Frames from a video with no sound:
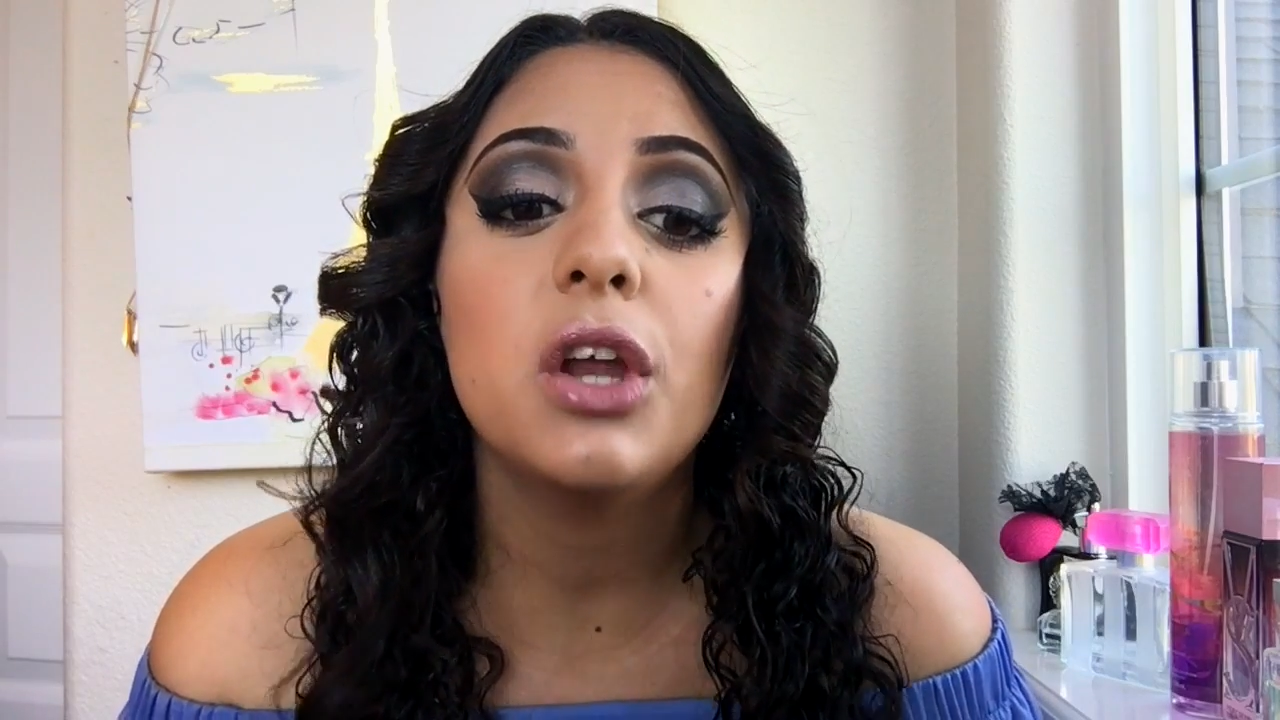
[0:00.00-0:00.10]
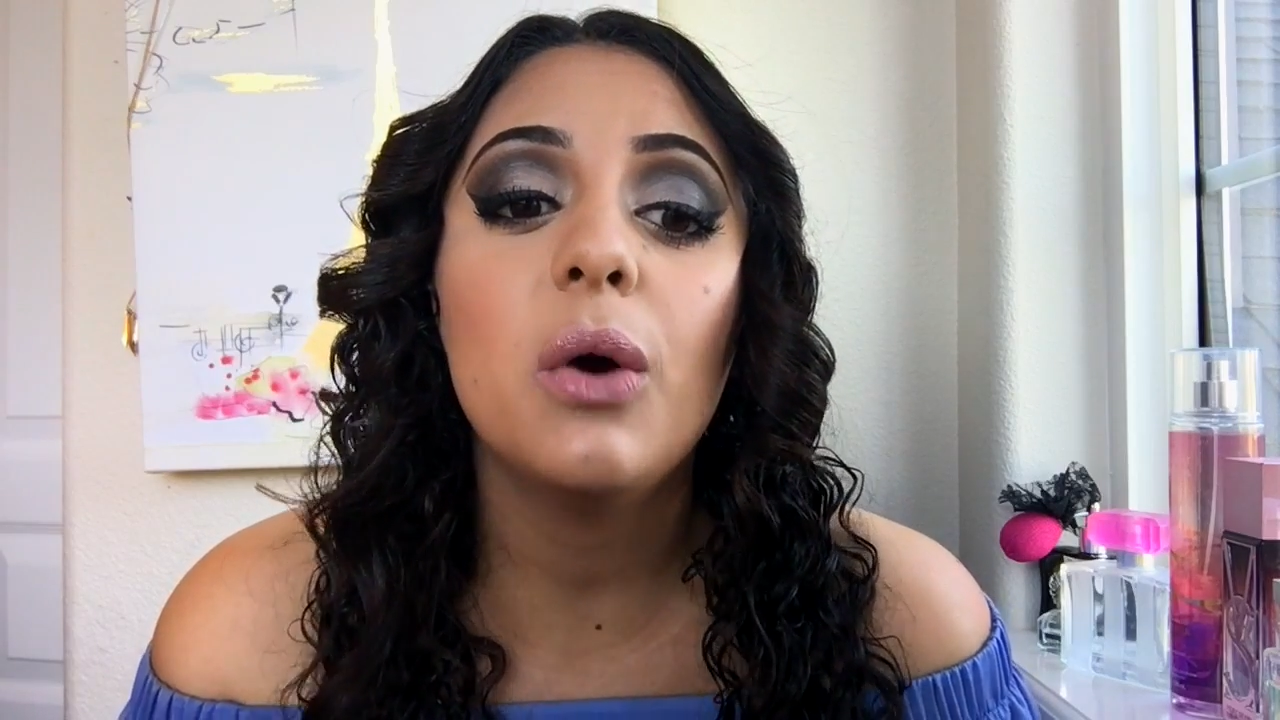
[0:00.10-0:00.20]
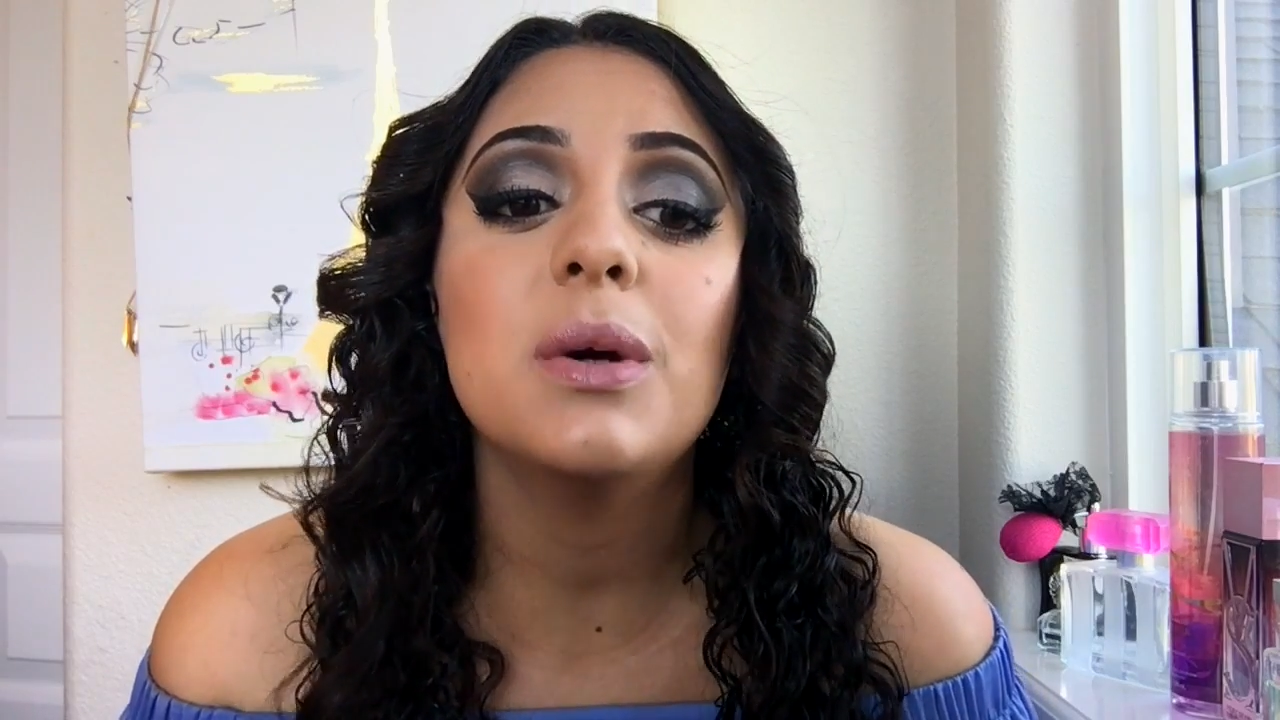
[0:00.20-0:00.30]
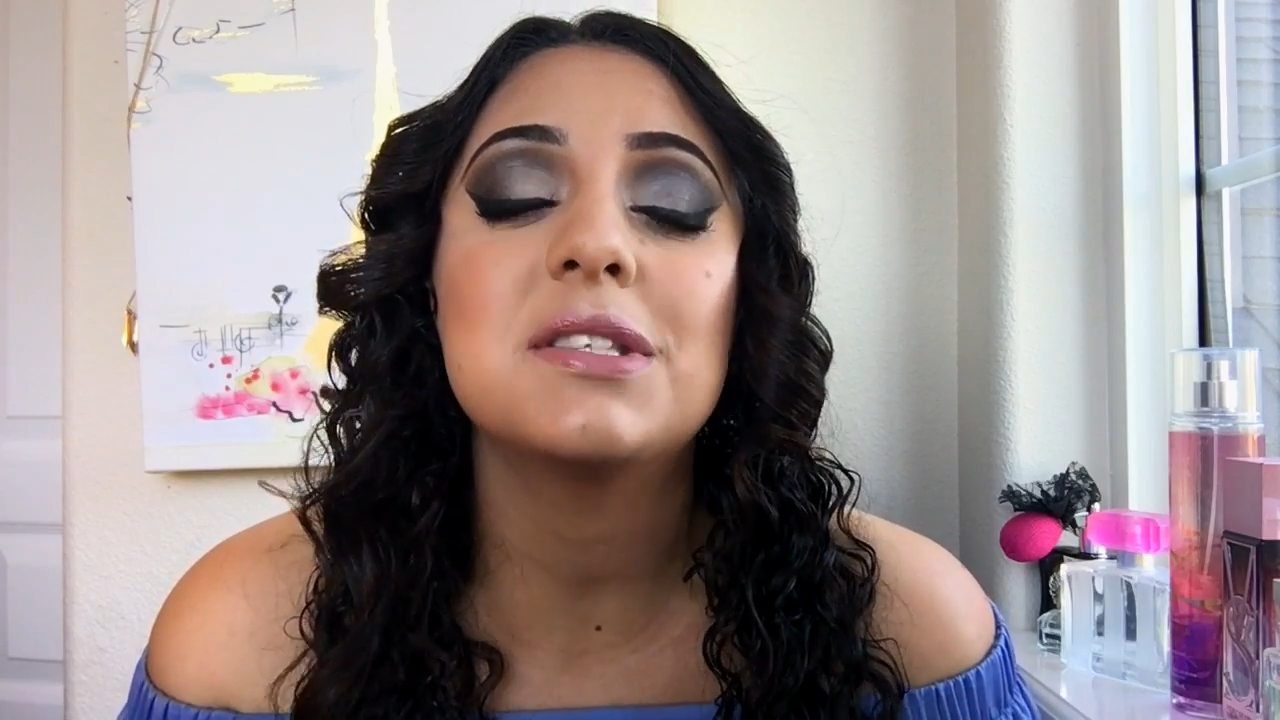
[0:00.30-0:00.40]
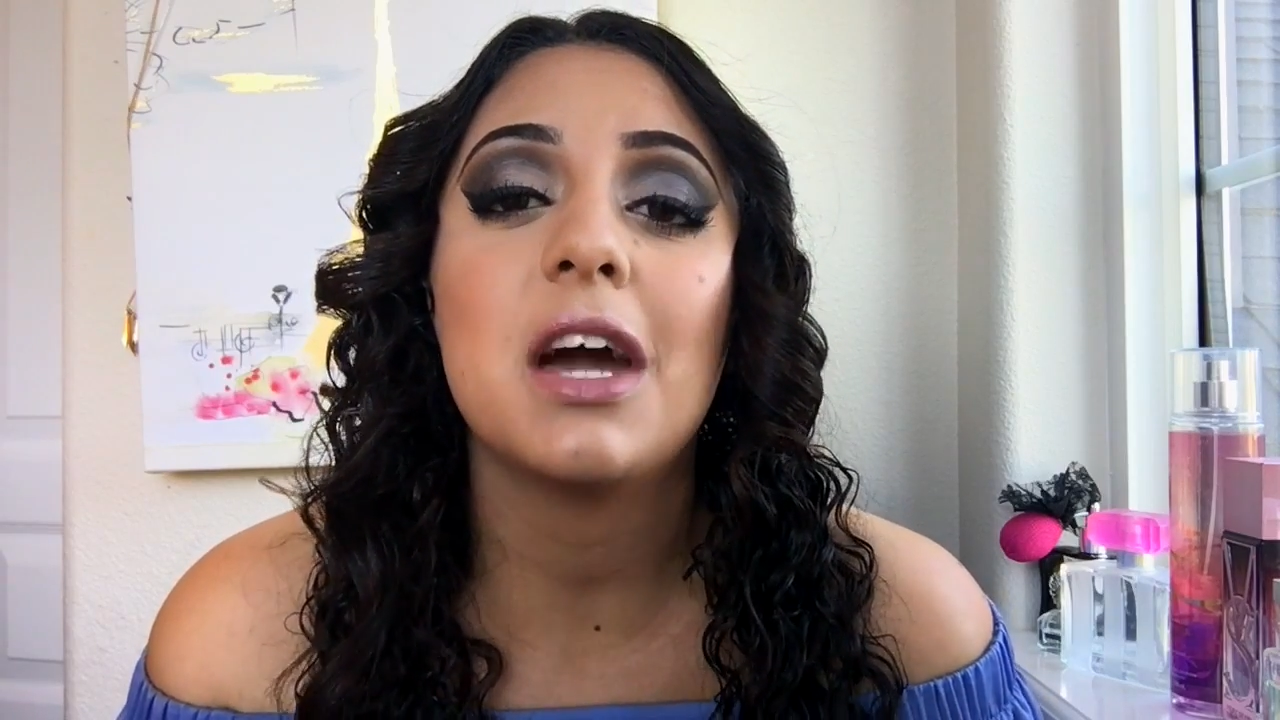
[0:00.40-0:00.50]

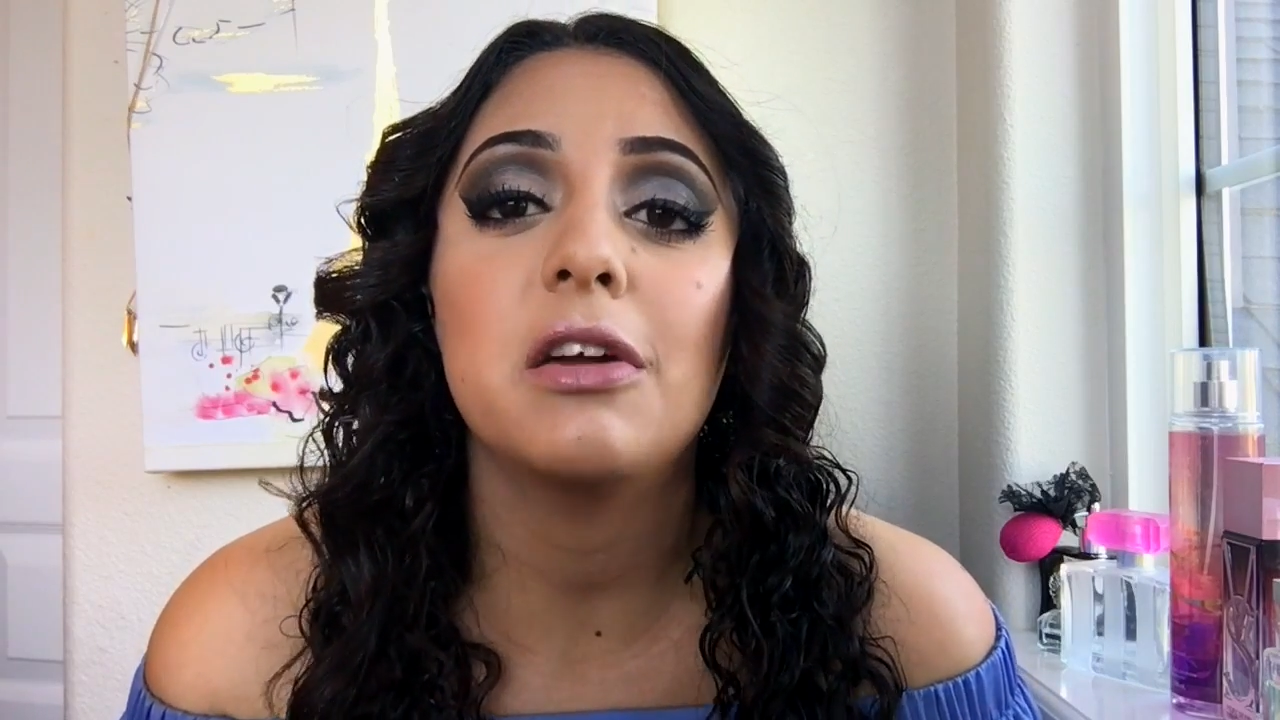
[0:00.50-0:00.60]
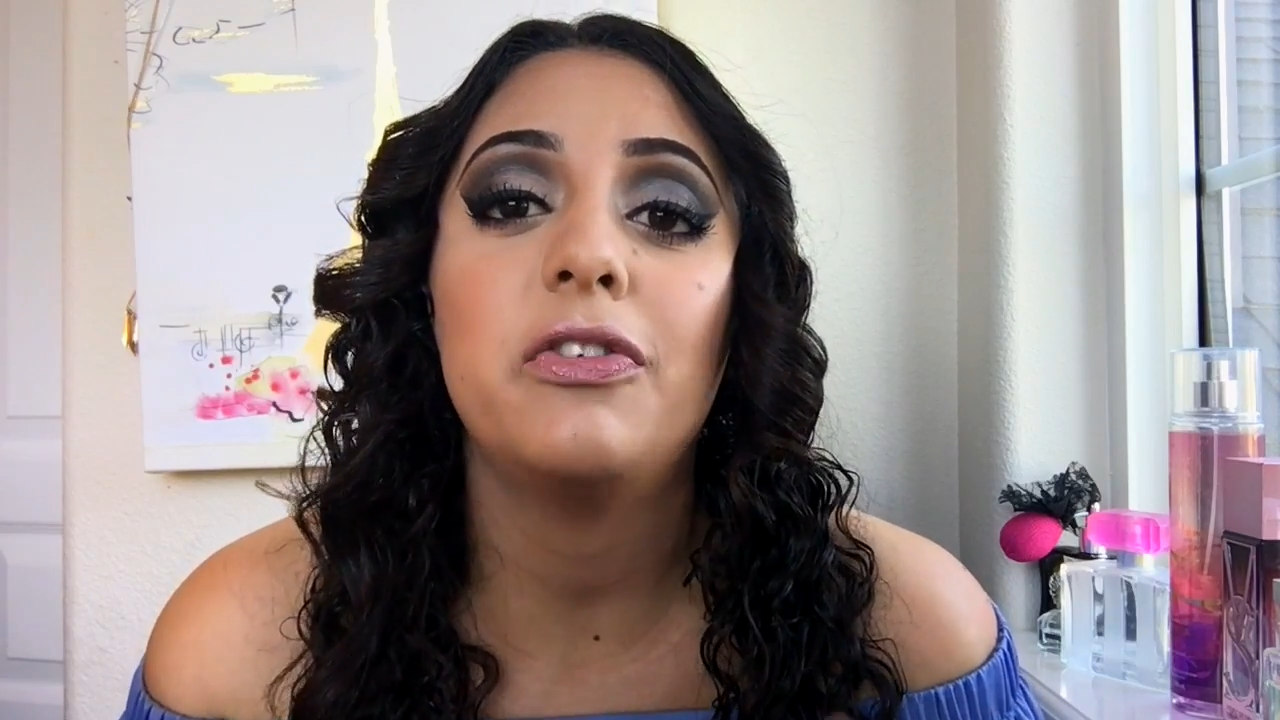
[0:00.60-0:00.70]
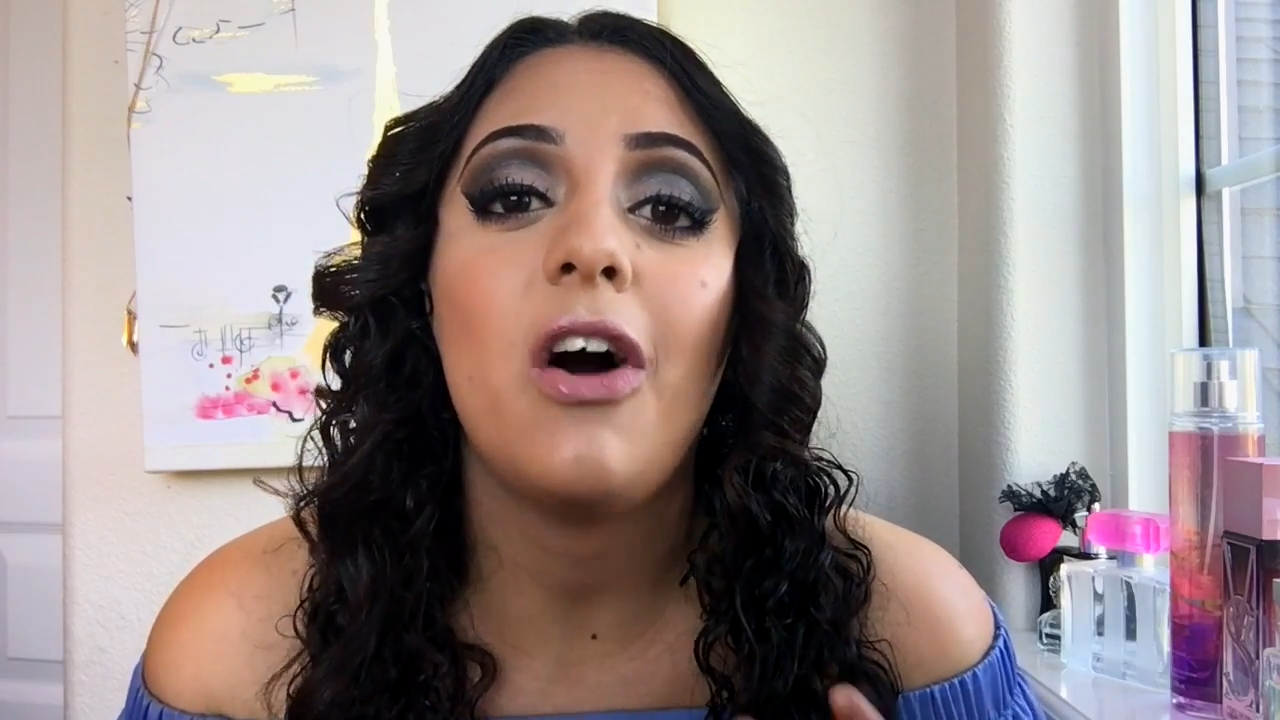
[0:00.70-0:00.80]
know it's kind of